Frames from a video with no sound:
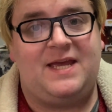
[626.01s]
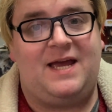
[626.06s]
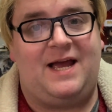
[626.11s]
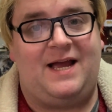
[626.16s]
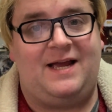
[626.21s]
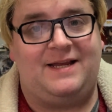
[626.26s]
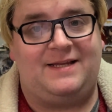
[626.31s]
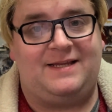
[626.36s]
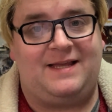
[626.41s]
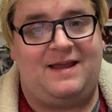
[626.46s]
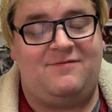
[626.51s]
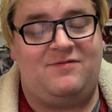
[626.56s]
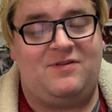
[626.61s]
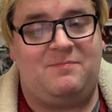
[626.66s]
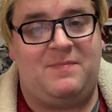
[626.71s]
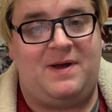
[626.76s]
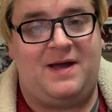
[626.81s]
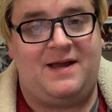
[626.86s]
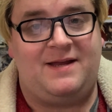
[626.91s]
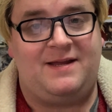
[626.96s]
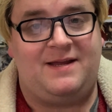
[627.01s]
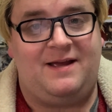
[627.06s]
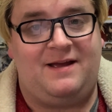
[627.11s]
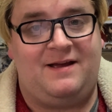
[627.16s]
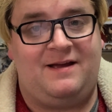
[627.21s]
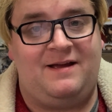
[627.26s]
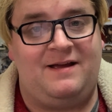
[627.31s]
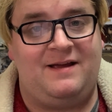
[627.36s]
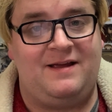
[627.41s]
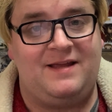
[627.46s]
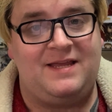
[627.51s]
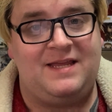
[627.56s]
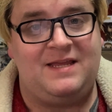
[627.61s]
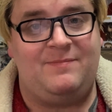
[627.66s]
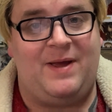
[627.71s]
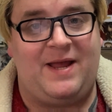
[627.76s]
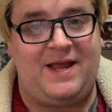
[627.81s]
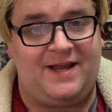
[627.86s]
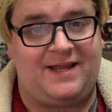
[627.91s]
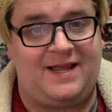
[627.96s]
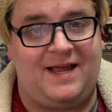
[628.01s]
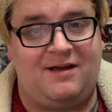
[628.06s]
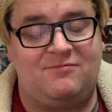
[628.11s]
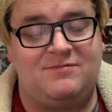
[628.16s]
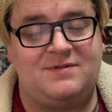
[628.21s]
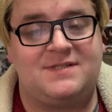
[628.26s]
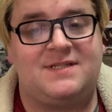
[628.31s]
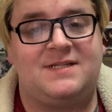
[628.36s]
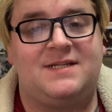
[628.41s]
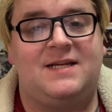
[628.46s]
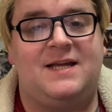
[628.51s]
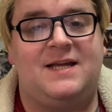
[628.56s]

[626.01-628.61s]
I gave them my eBay account,